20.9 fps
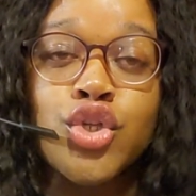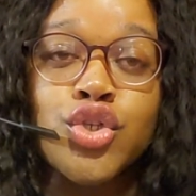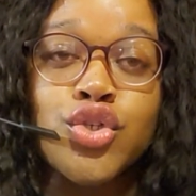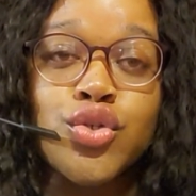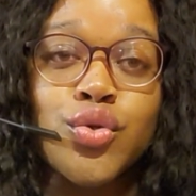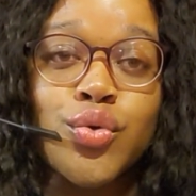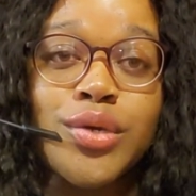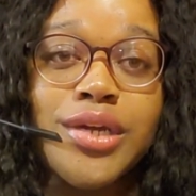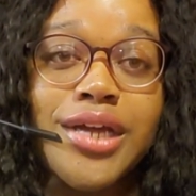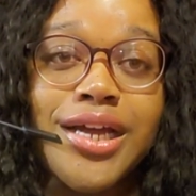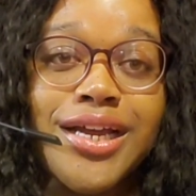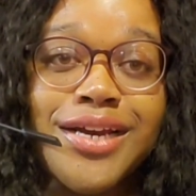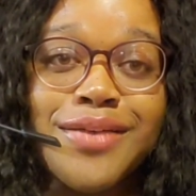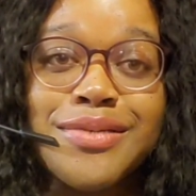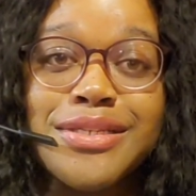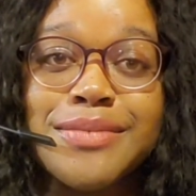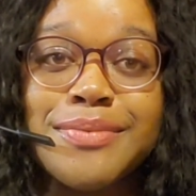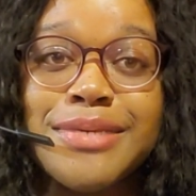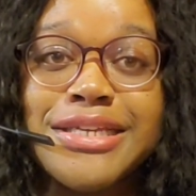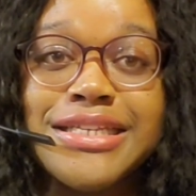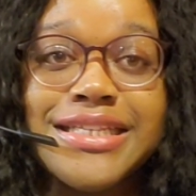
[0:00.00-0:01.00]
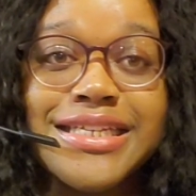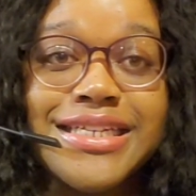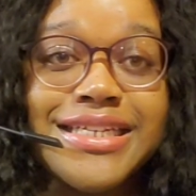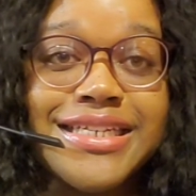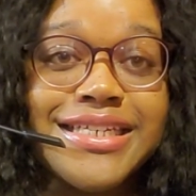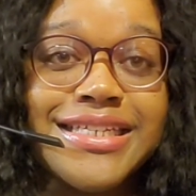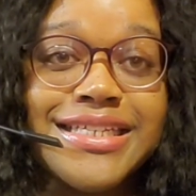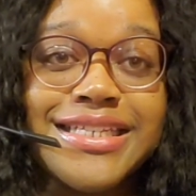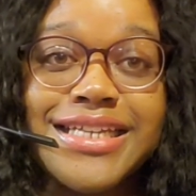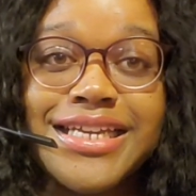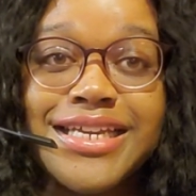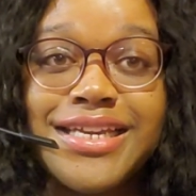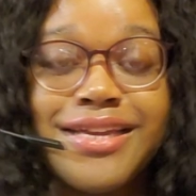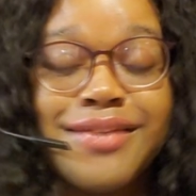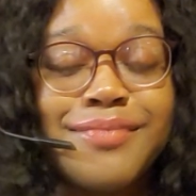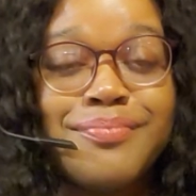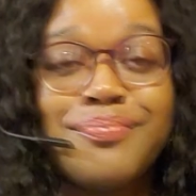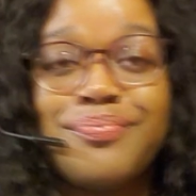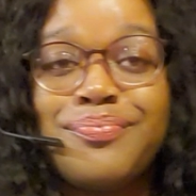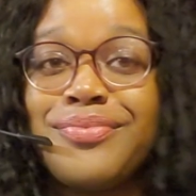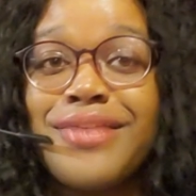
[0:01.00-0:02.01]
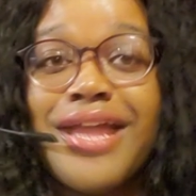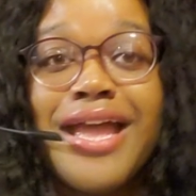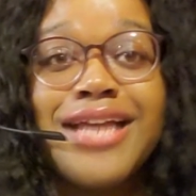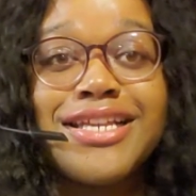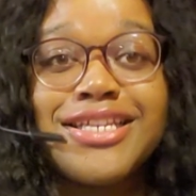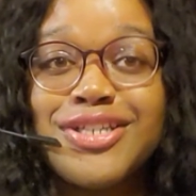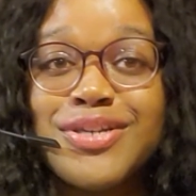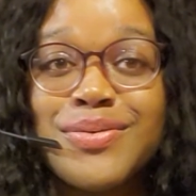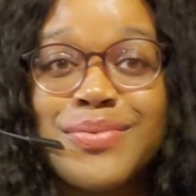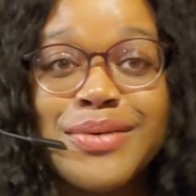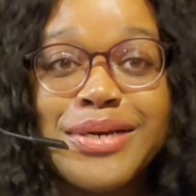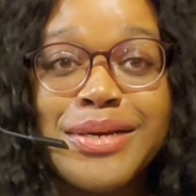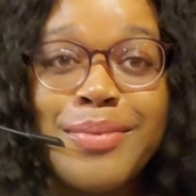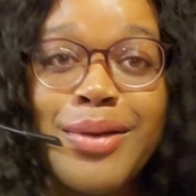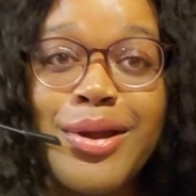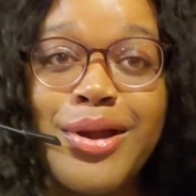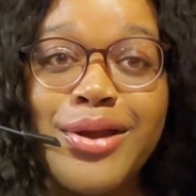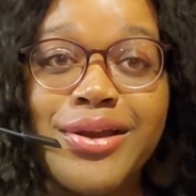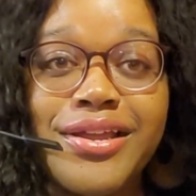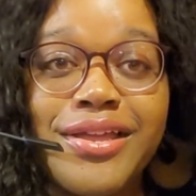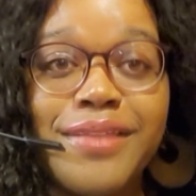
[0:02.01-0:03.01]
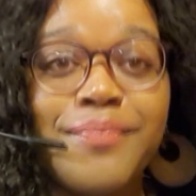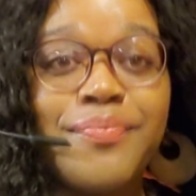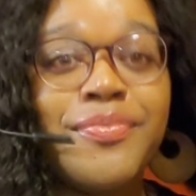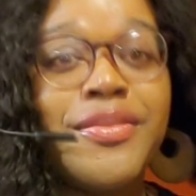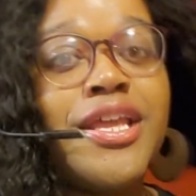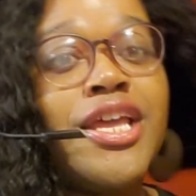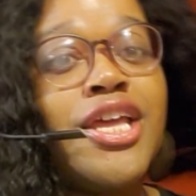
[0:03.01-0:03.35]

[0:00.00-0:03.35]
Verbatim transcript: So Gutta was basically saying, I still want to party.